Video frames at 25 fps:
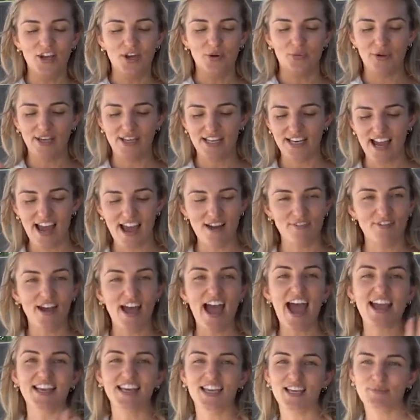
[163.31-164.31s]
We can have
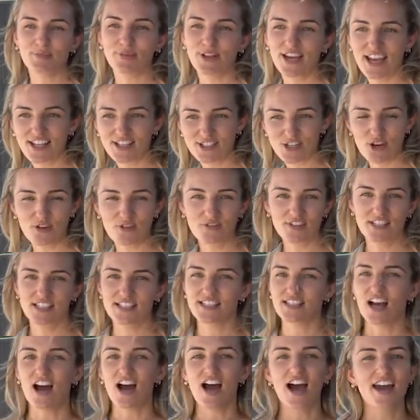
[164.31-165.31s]
hanging plants over the
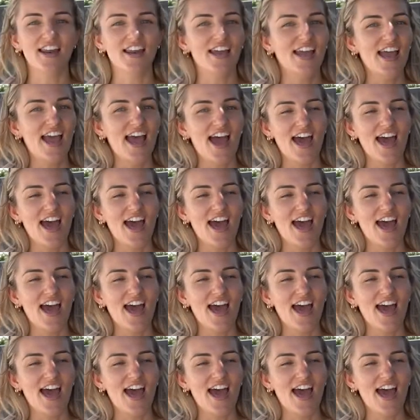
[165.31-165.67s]
side,